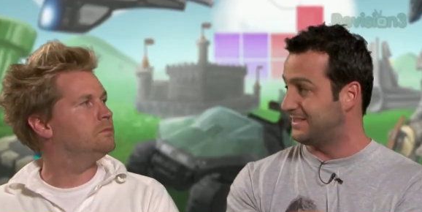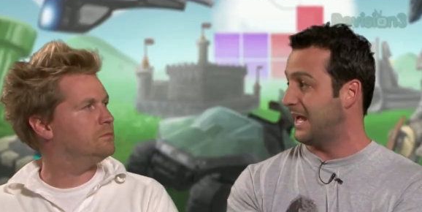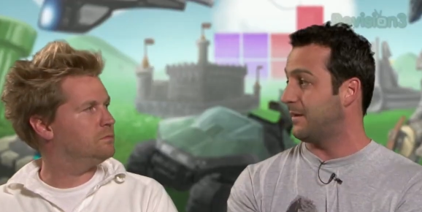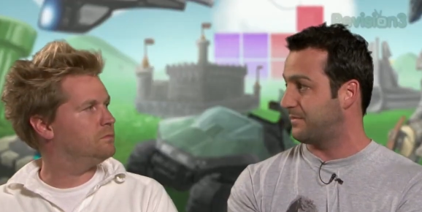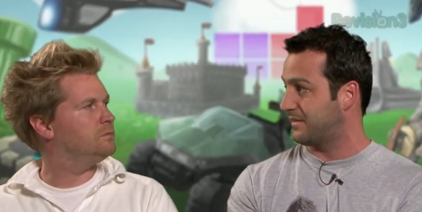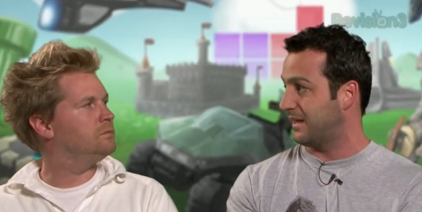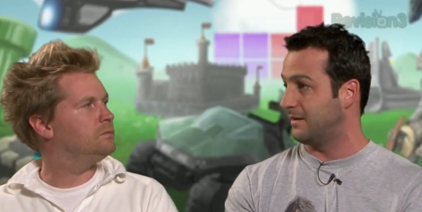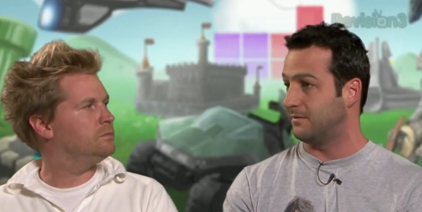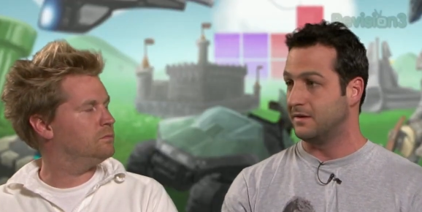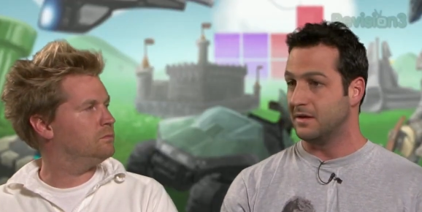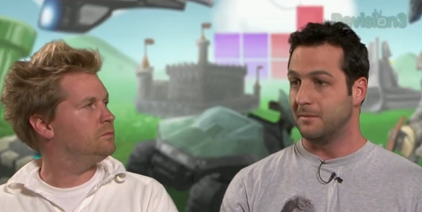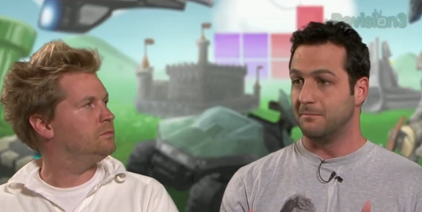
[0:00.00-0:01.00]
Speaker 1: depth
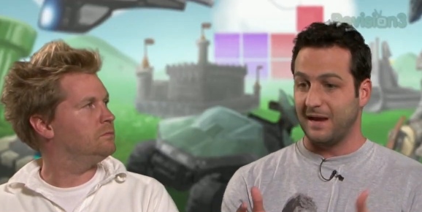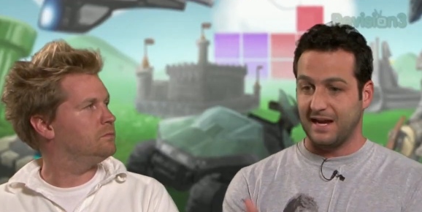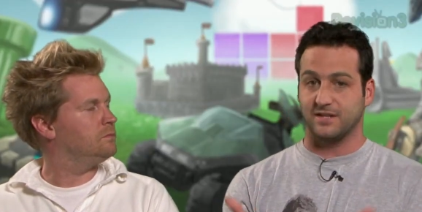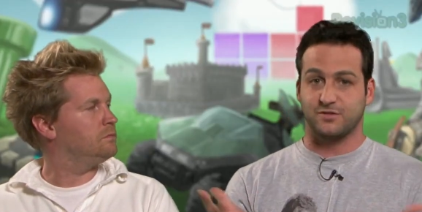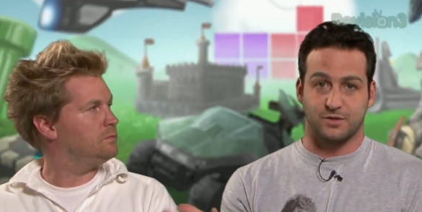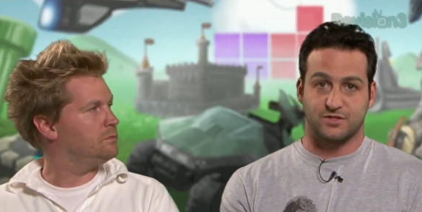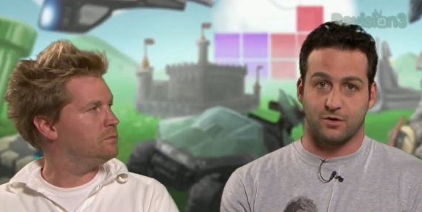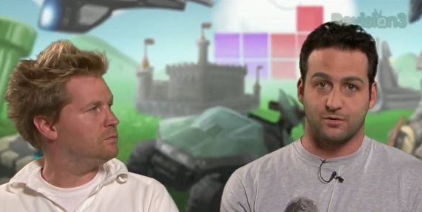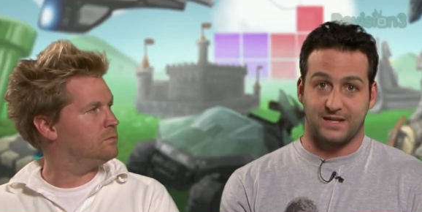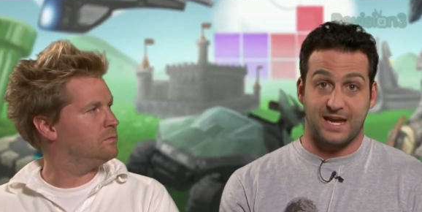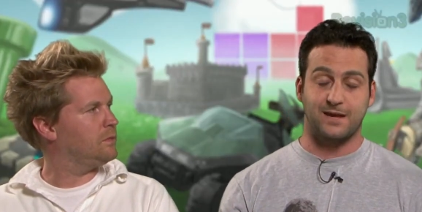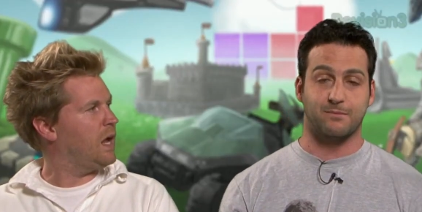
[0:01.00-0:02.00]
and made into its
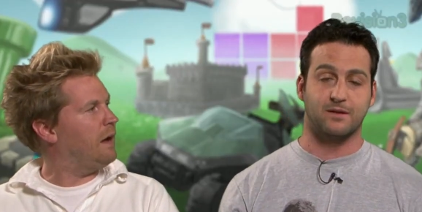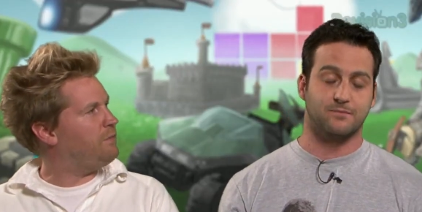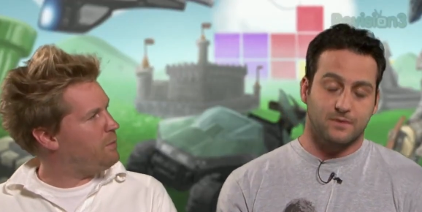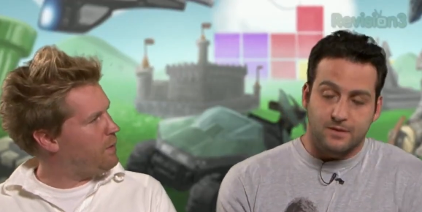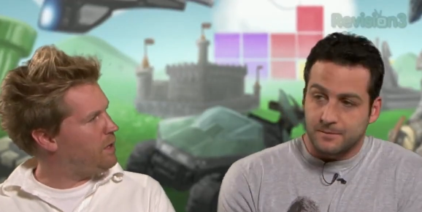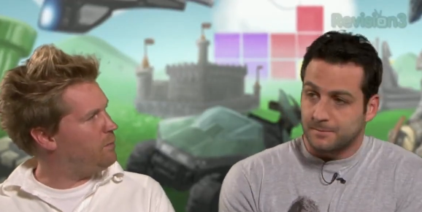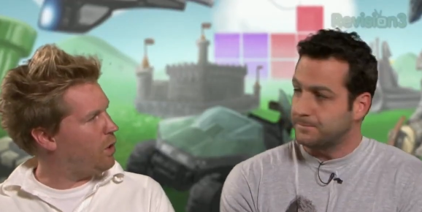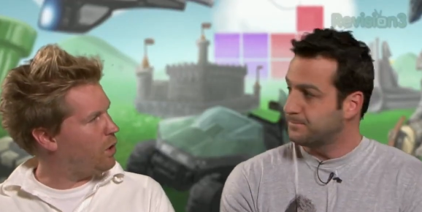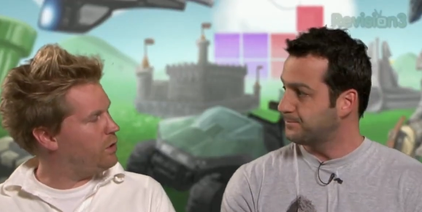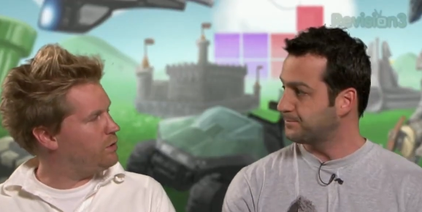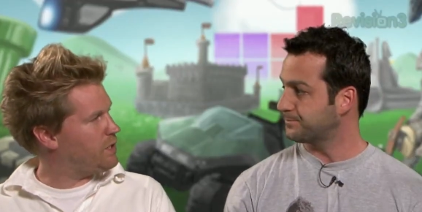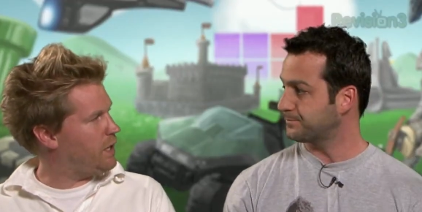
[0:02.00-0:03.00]
own game. And have they
Speaker 2: made a
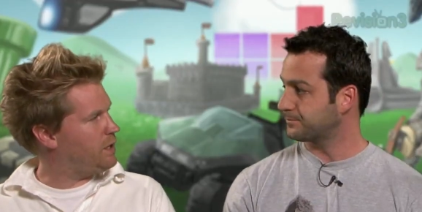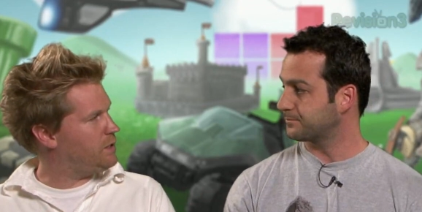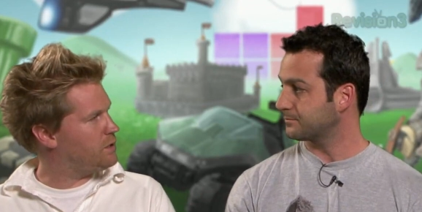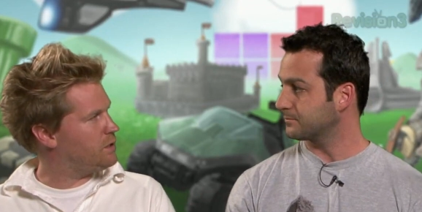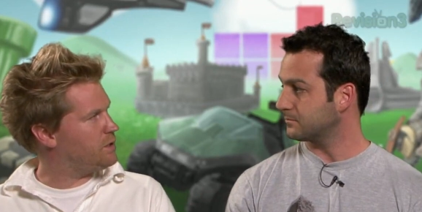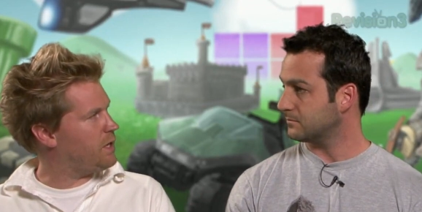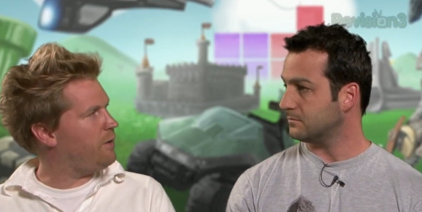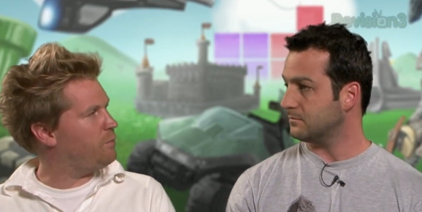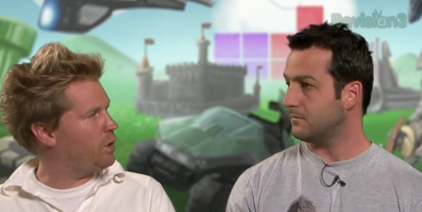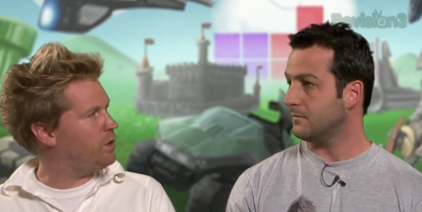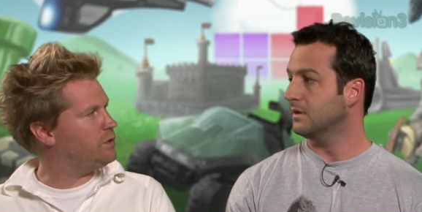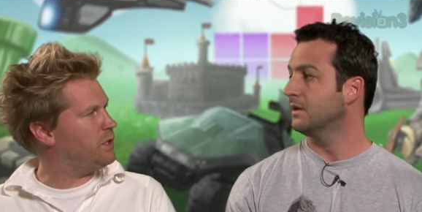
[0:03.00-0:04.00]
Mario Tennis? Because they have
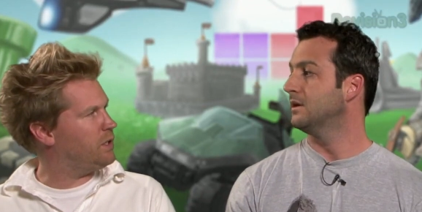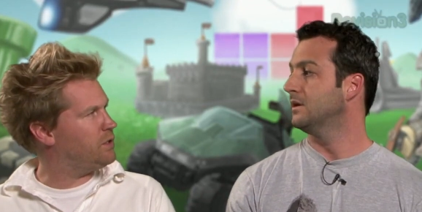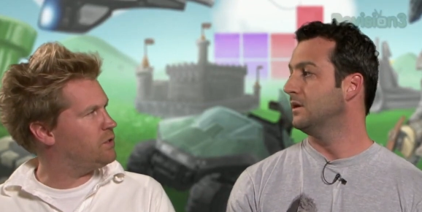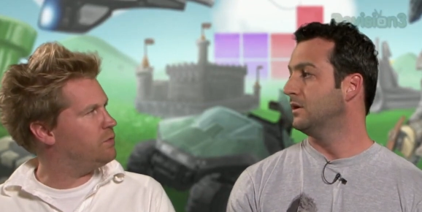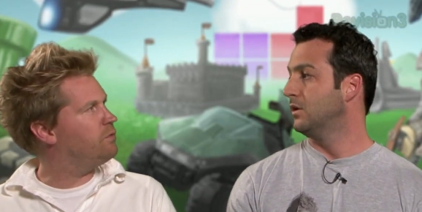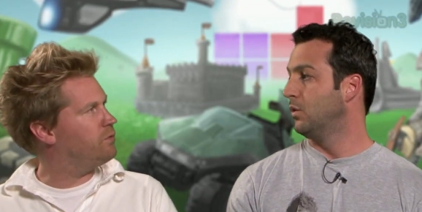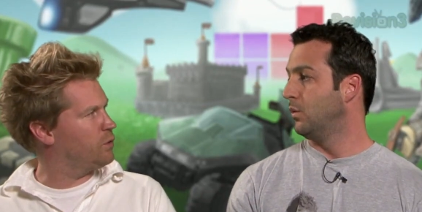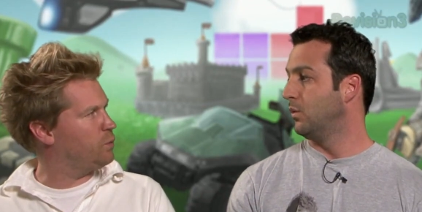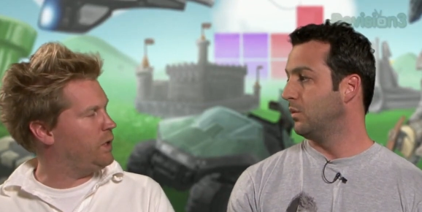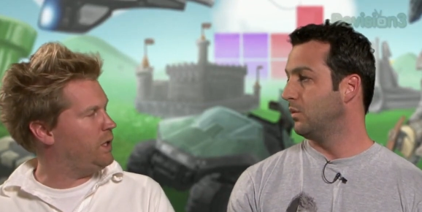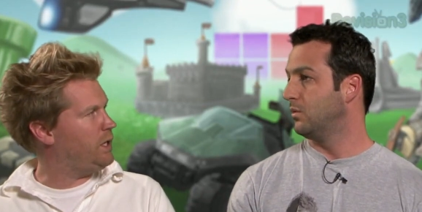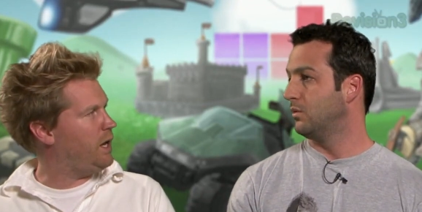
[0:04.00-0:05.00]
Mario Tennis for the
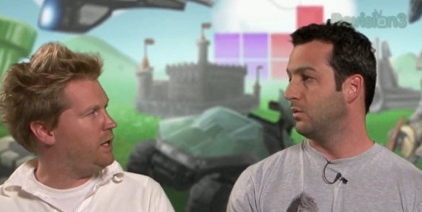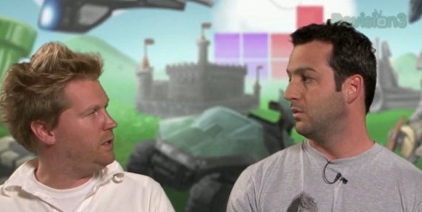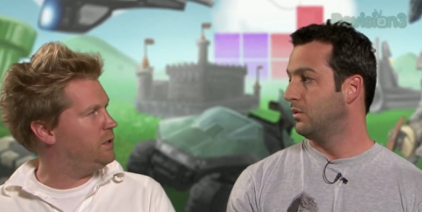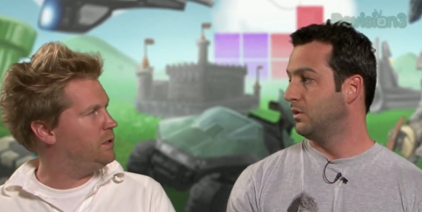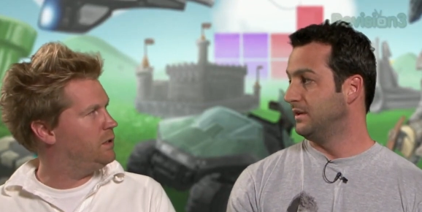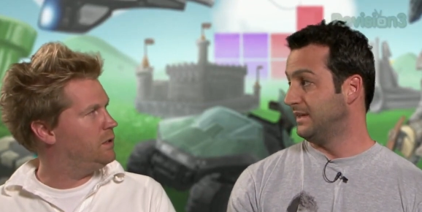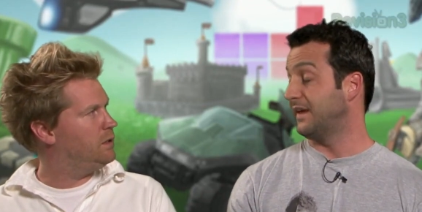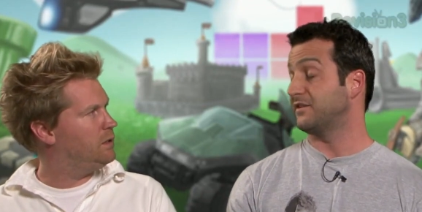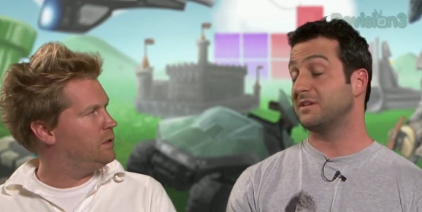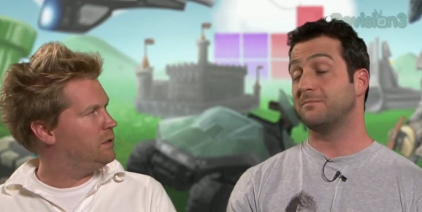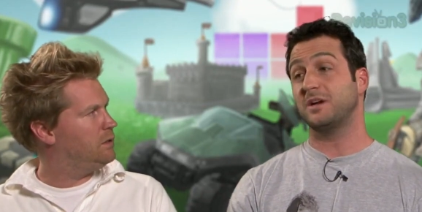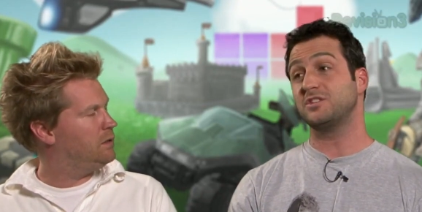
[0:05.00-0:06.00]
Wii yet.
Speaker 1: Yeah,
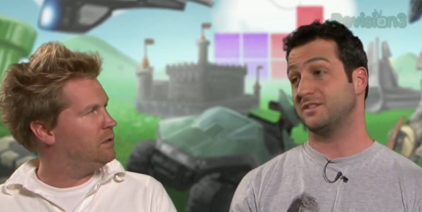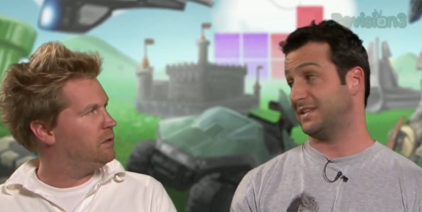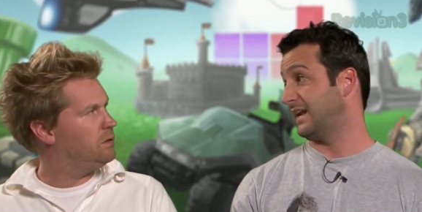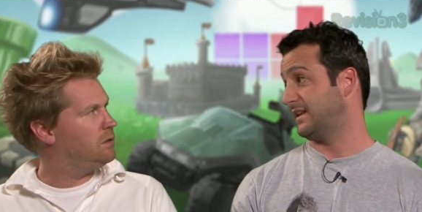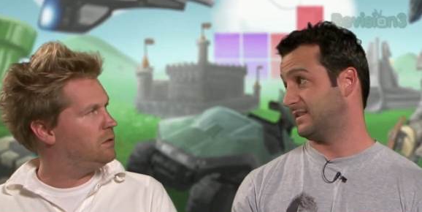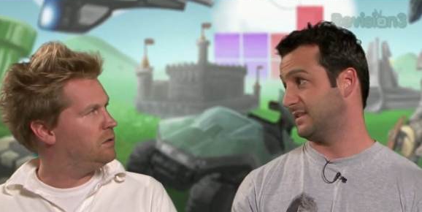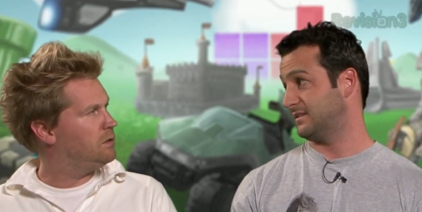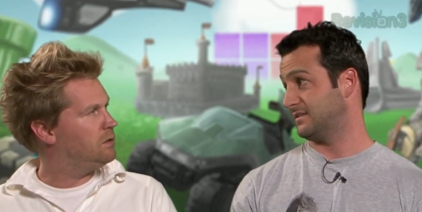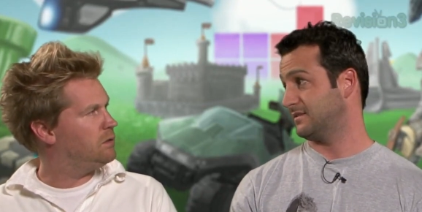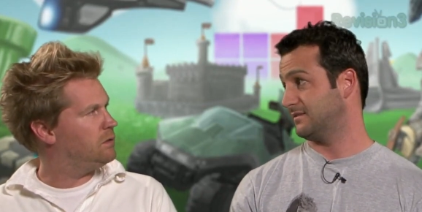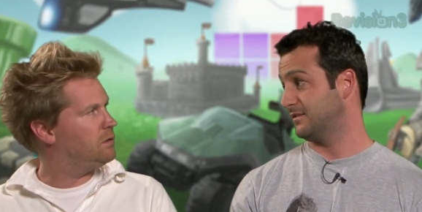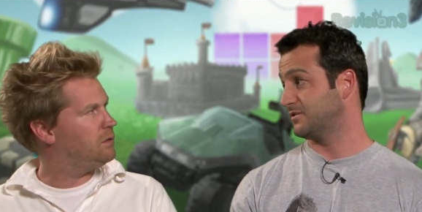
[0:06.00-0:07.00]
there's a bunch of
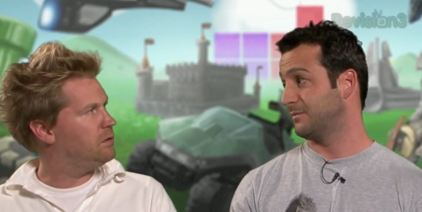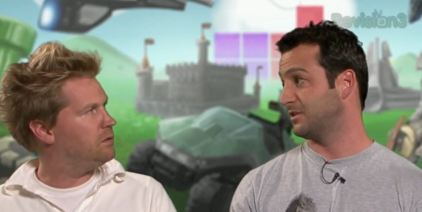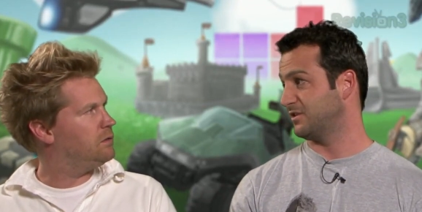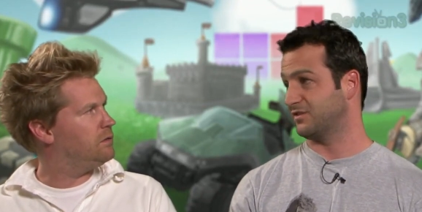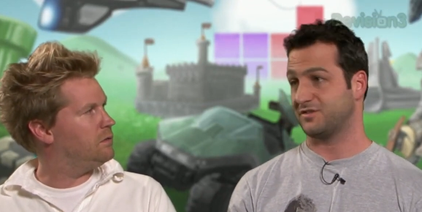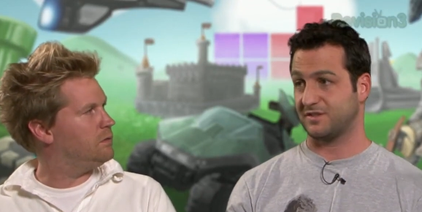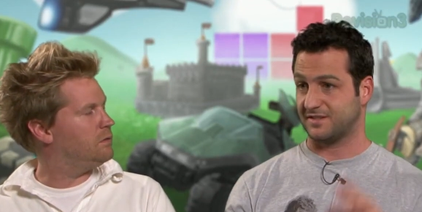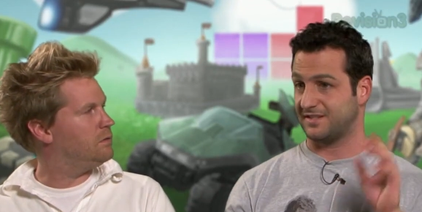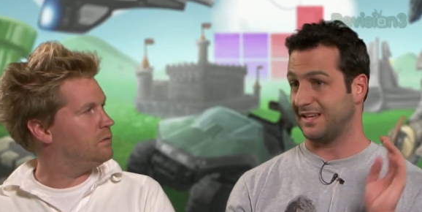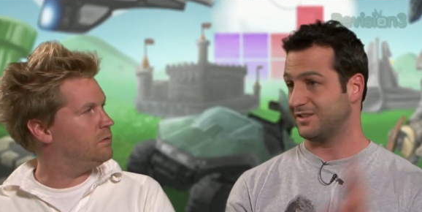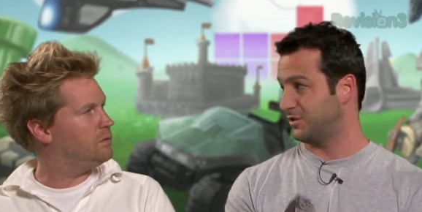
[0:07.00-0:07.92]
tennises. There's a bunch. There's the Sega